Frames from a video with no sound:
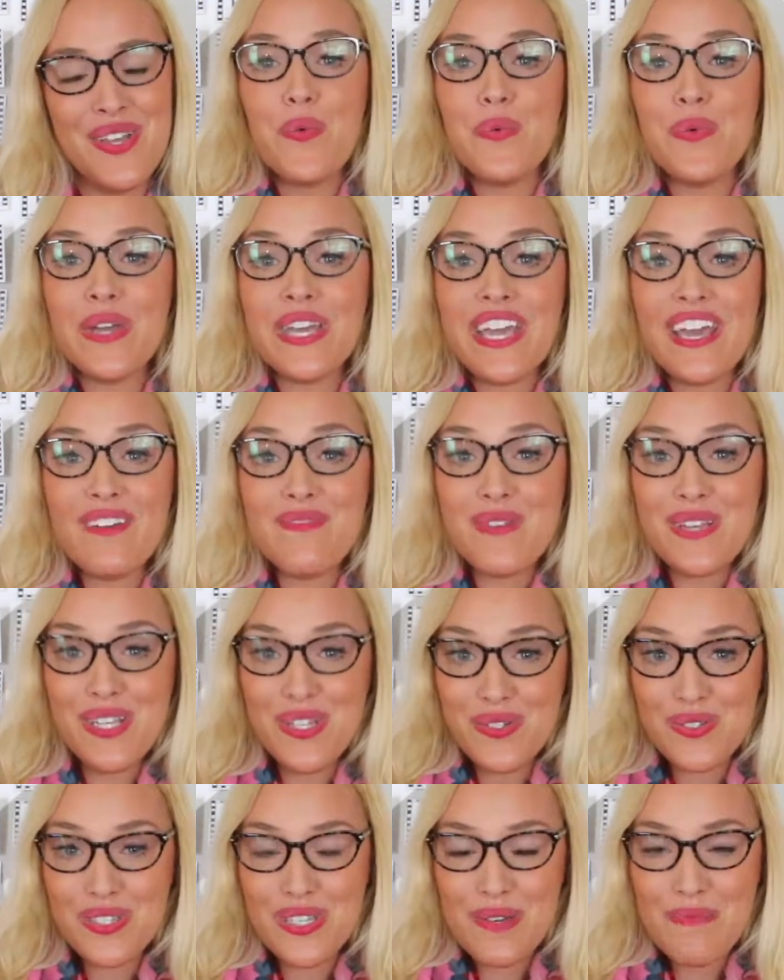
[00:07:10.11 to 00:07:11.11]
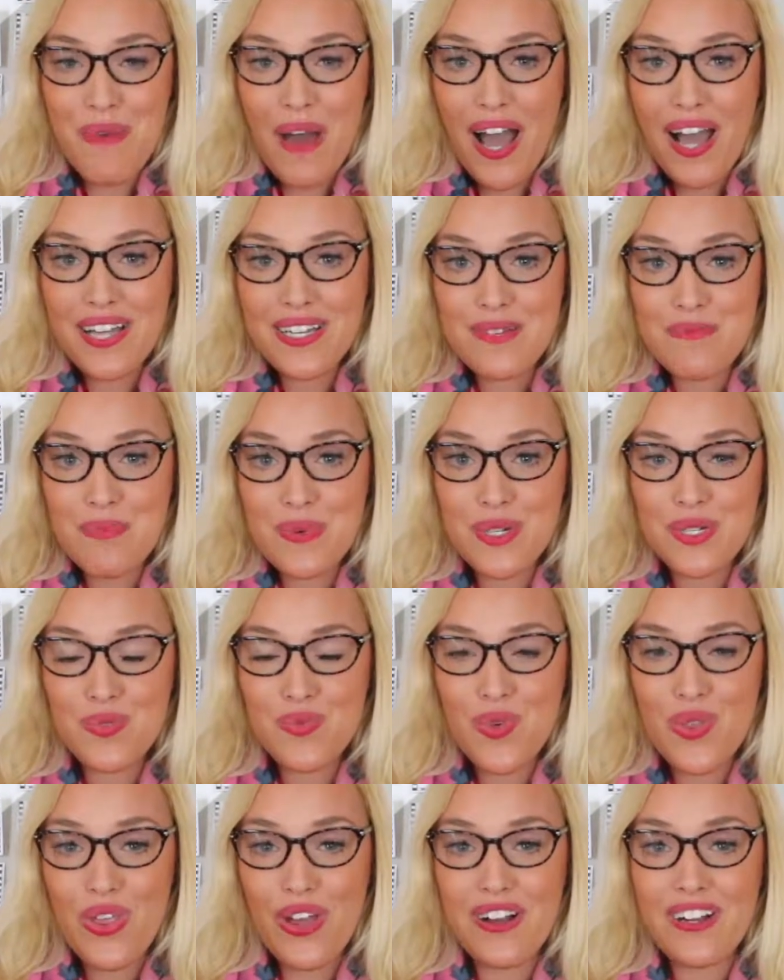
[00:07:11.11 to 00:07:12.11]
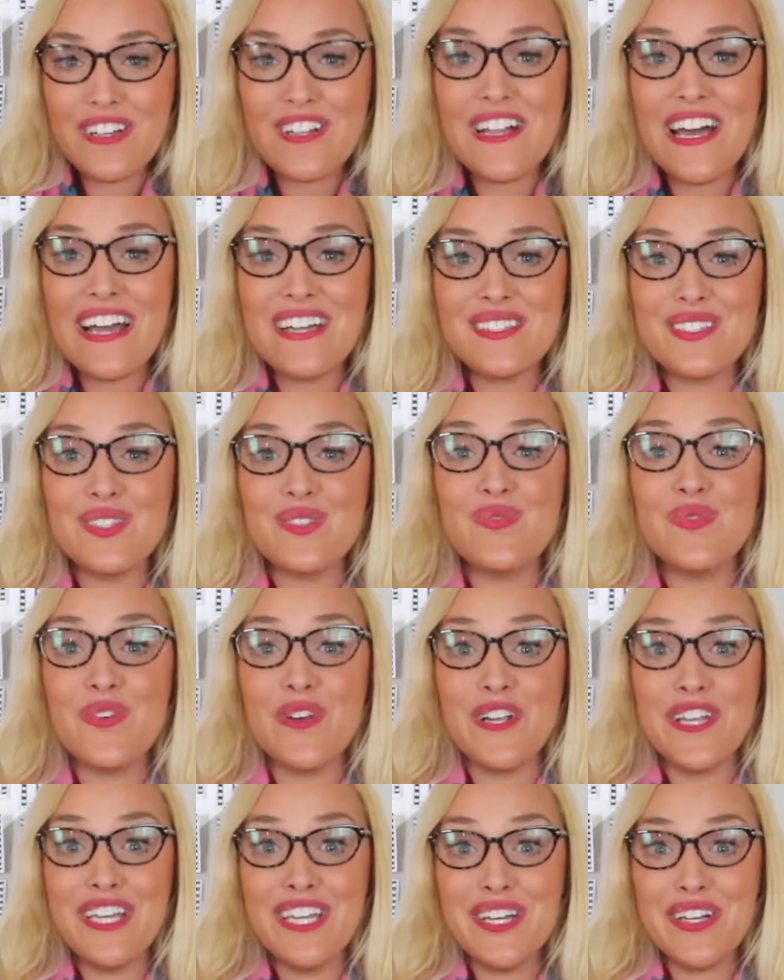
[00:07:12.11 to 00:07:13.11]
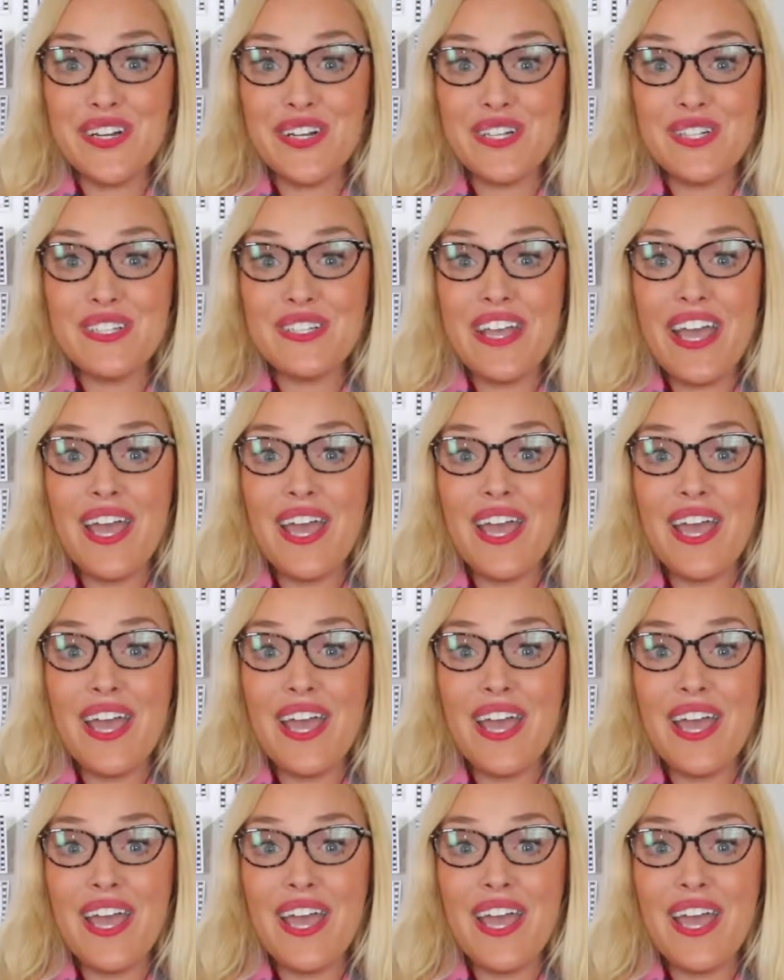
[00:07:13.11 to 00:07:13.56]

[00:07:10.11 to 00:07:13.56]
We have been using Pocketbooks with our classes for years,